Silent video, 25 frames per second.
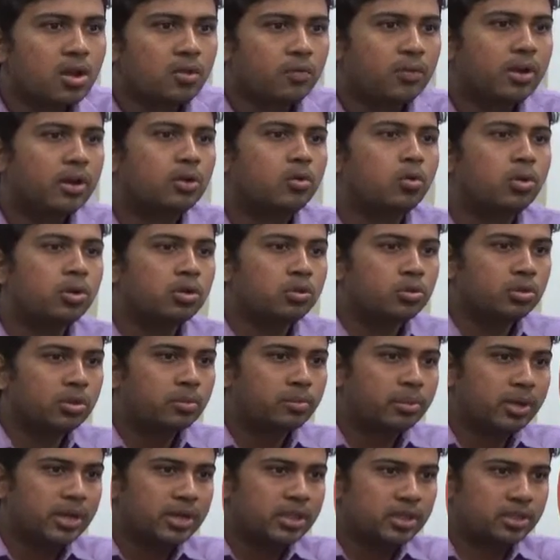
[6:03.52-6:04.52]
were going to the
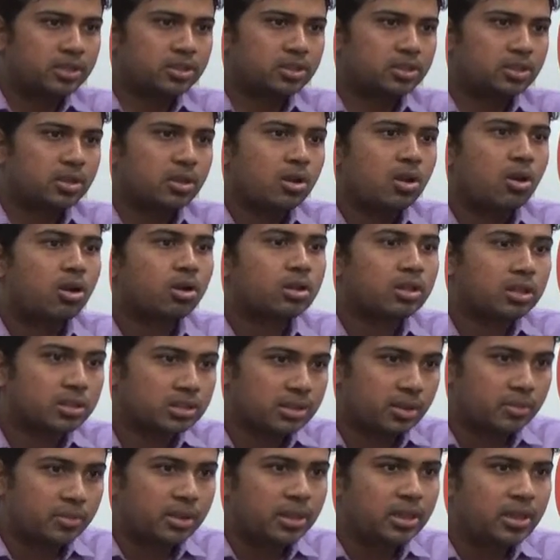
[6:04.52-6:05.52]
British or the
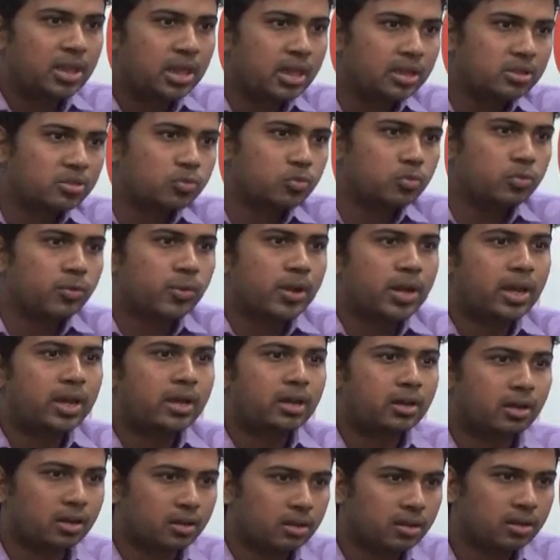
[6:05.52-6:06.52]
zamindars who
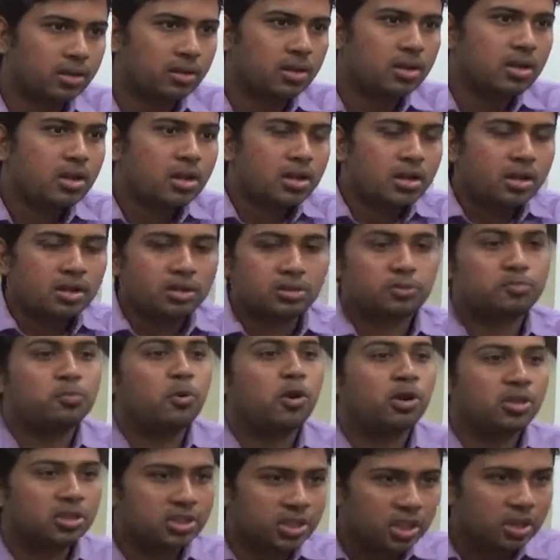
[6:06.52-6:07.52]
were
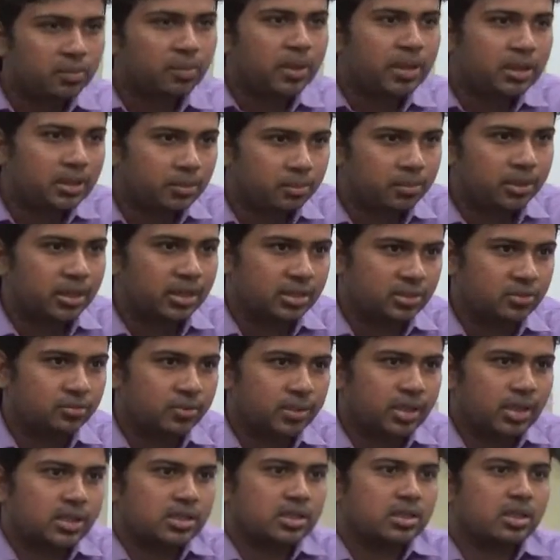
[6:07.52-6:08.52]
sponsored by the British, we
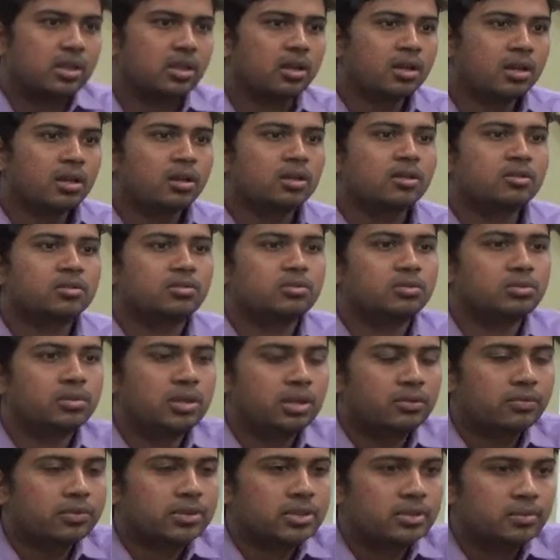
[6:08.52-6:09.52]
can say. So
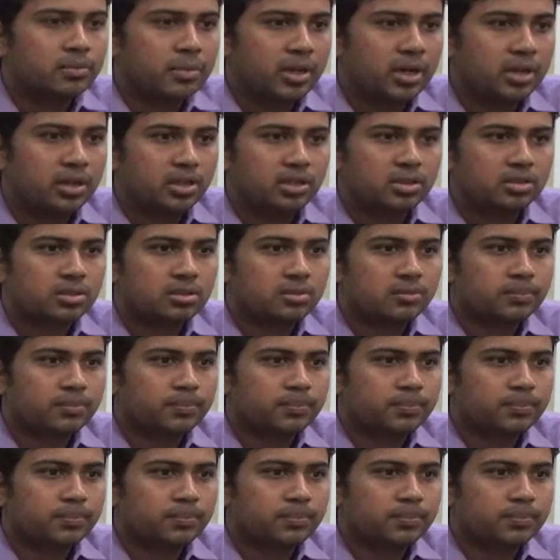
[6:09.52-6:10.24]
that was the main reason.